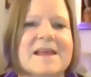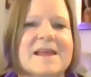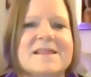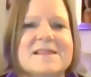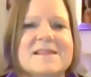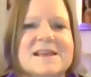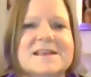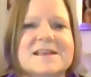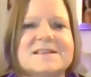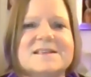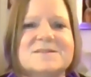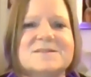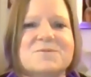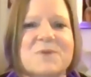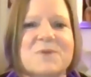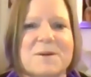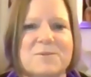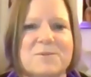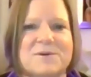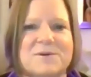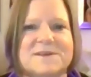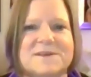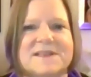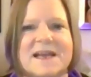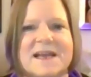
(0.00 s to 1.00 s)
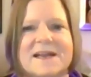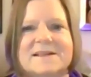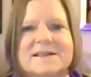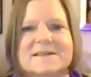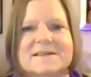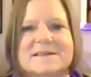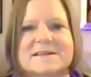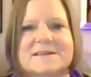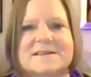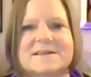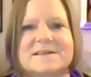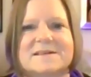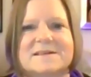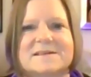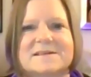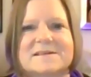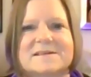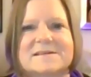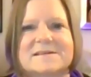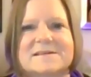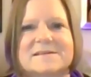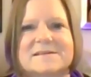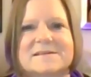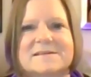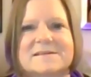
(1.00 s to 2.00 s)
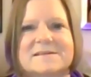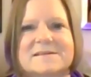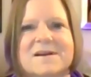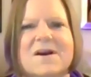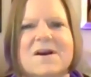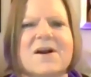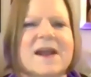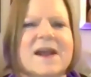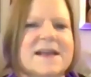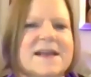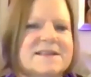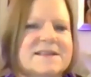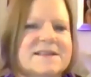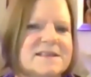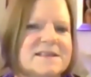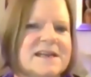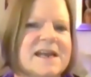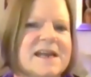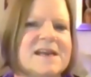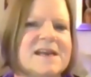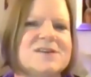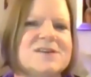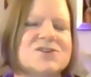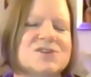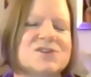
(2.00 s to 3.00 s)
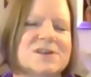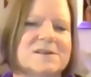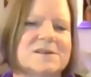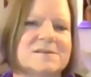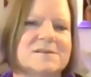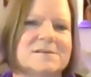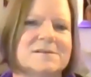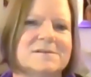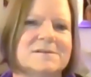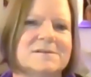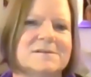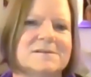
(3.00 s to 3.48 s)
This represents our hesitation